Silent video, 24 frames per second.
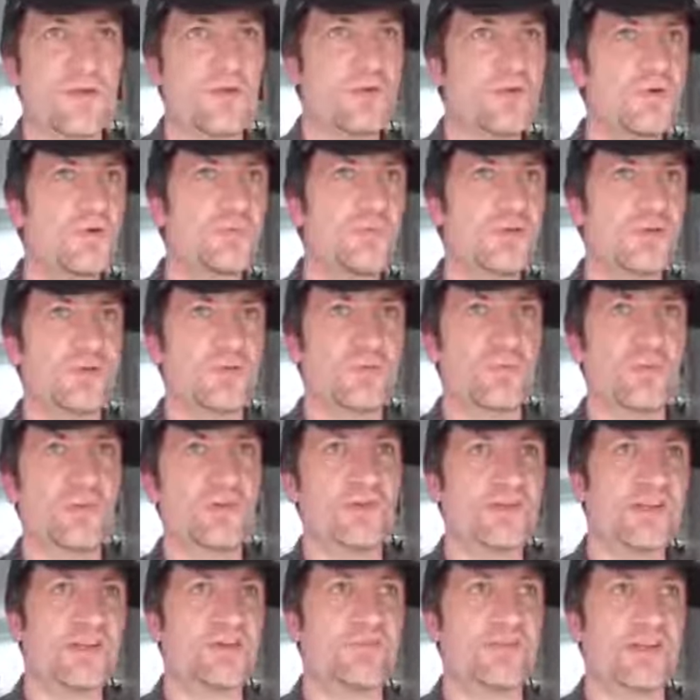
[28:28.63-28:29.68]
we're going to be doing
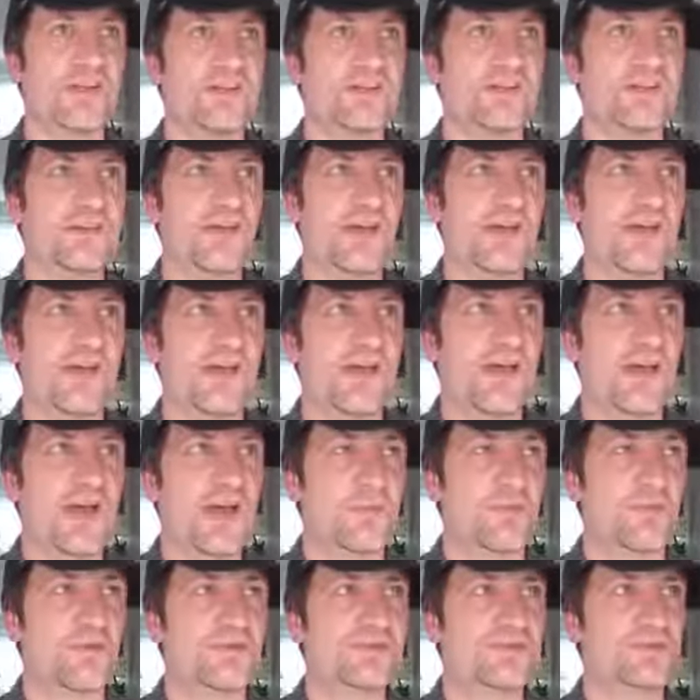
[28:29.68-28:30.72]
one-day events.
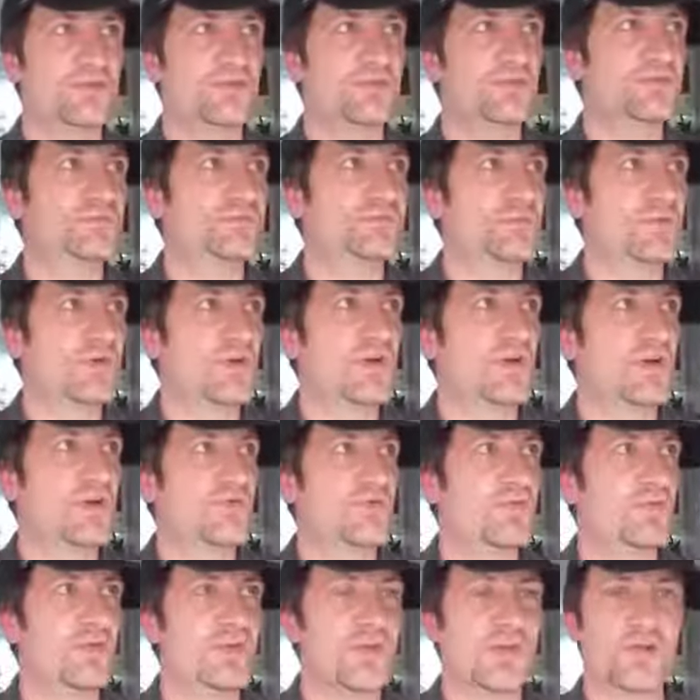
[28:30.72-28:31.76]
I'm also
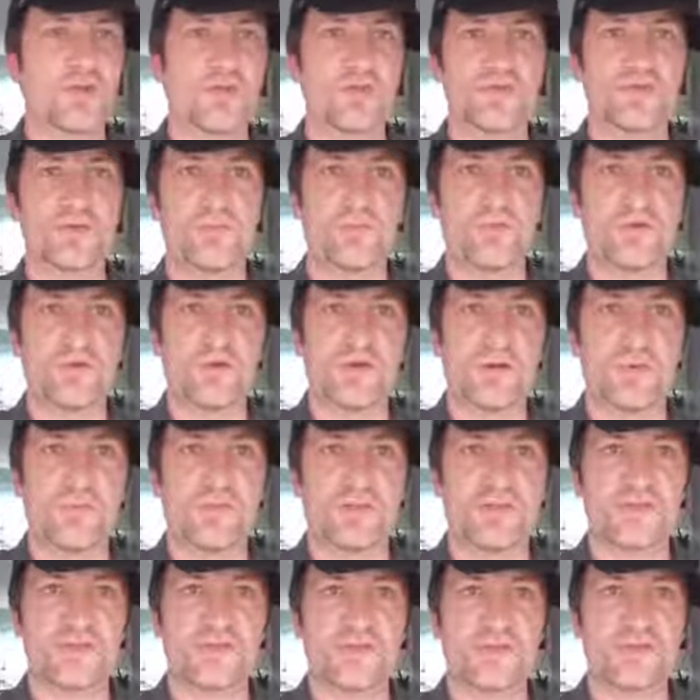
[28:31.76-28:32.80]
running a coaching program
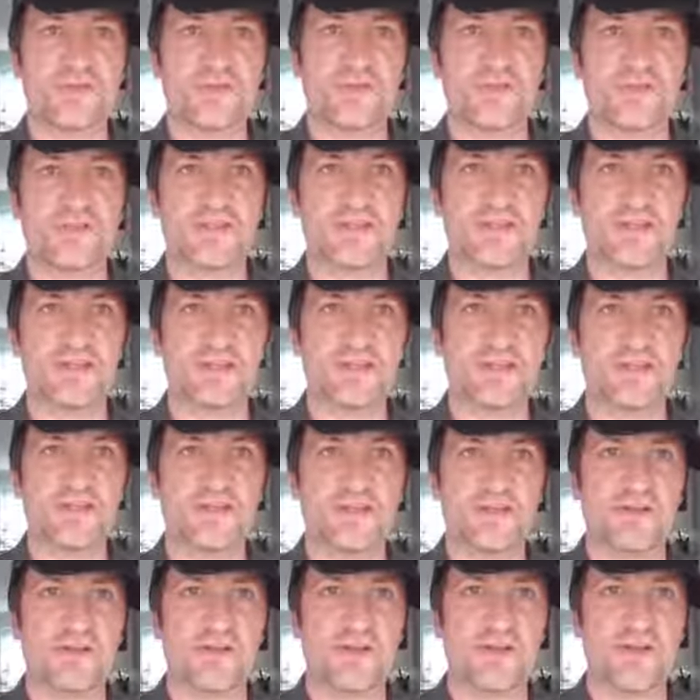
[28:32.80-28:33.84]
which starts on the
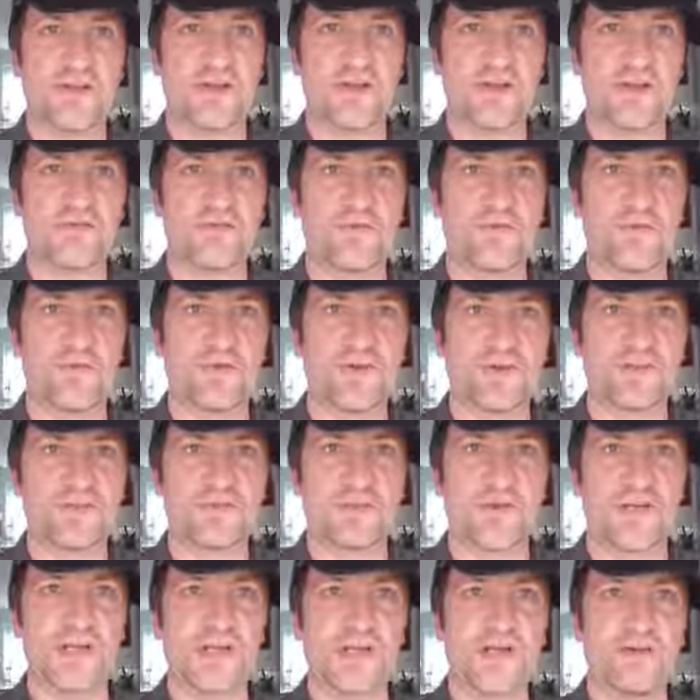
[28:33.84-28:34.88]
16th of
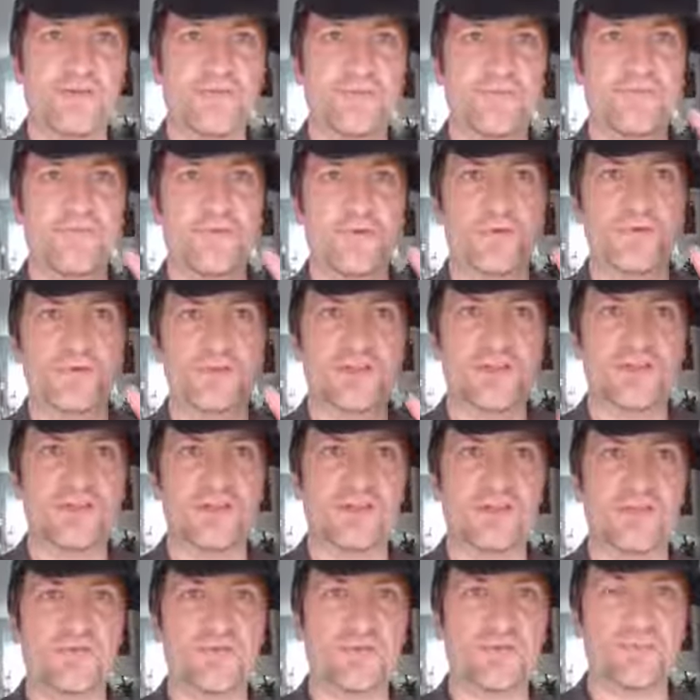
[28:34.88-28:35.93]
August, where you get 4
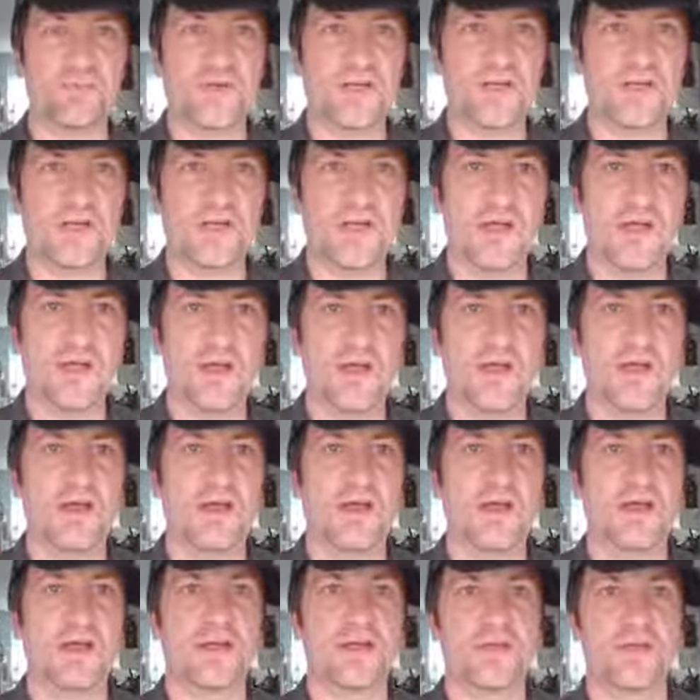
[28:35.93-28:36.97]
sessions from me.
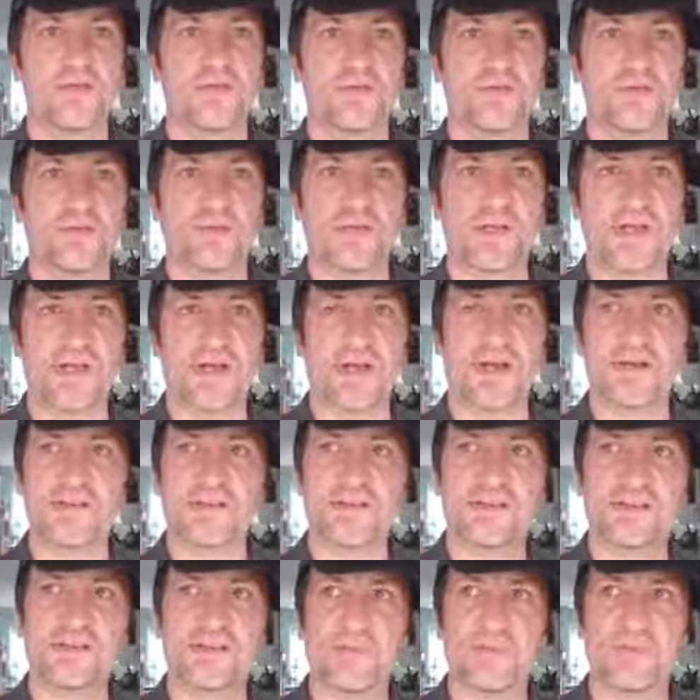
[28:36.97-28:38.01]
You also get
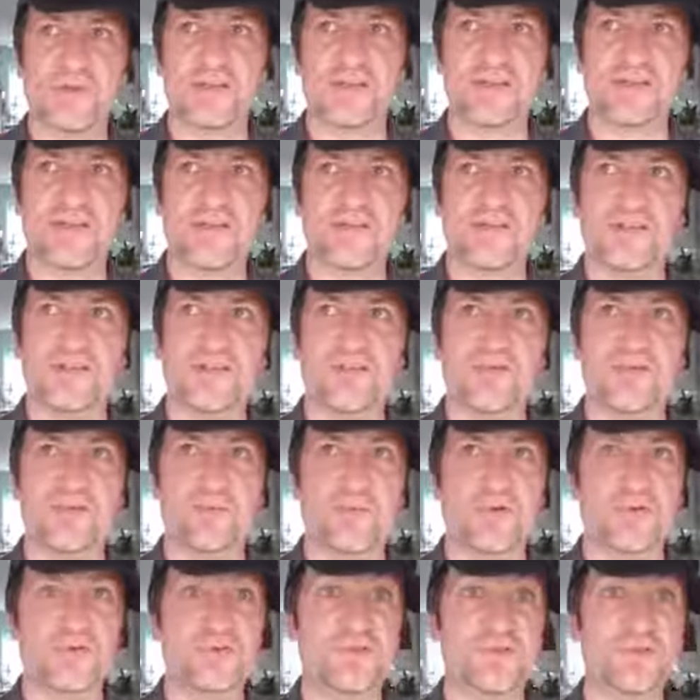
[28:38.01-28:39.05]
access to my 7
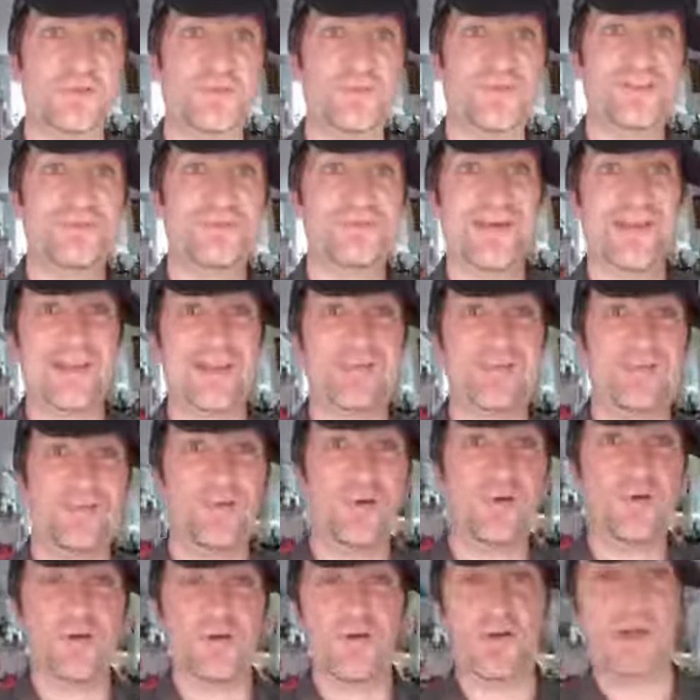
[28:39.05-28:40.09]
different modules, which
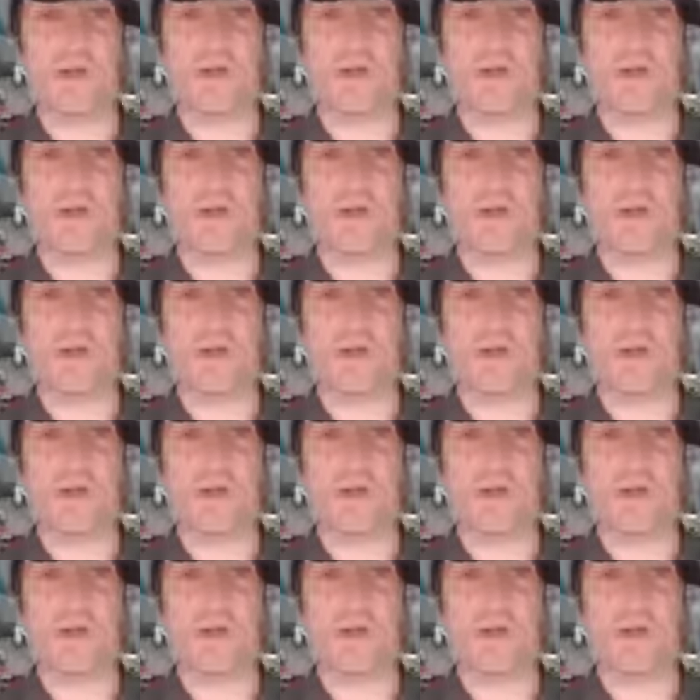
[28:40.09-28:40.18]
metaphor